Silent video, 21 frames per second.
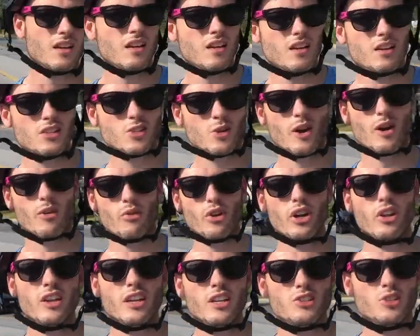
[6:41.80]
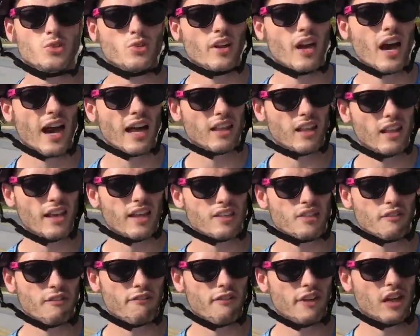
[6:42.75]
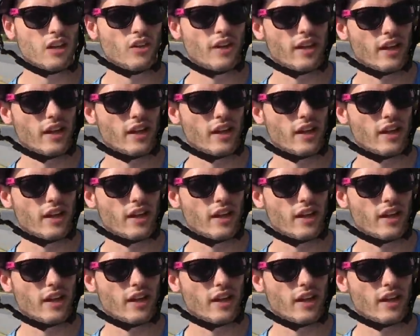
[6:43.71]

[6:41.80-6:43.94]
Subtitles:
So I really do not like the feeling